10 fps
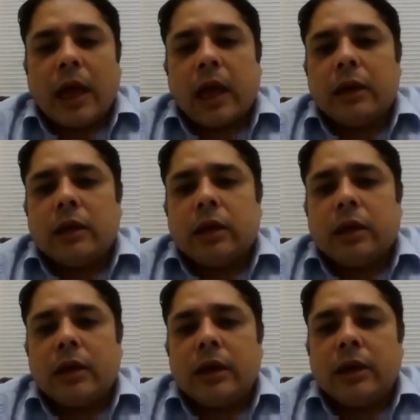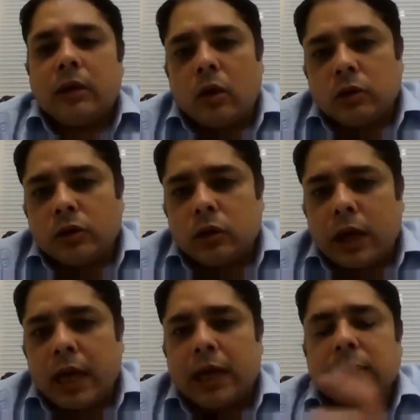And it
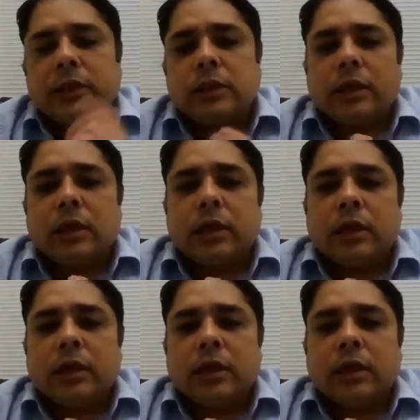also has